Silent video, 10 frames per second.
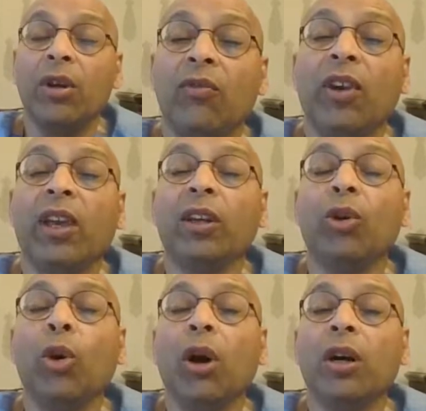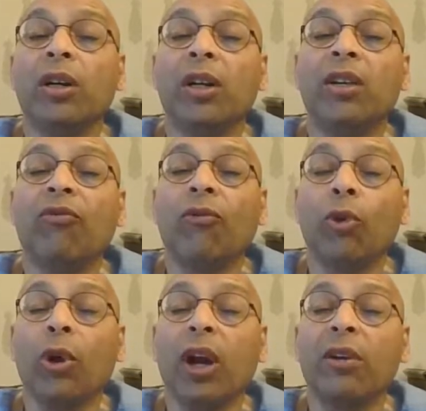We can go hungry
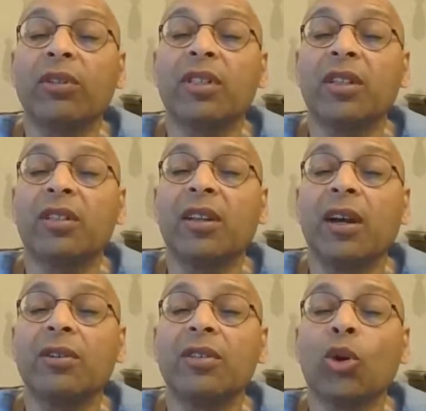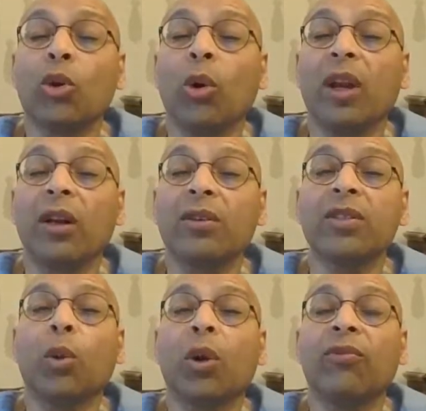4 hours, 6 hours, 12 hours,
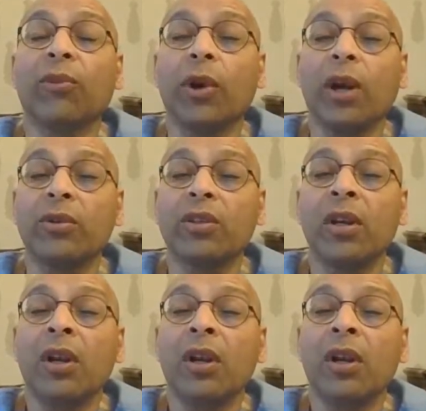24 hours,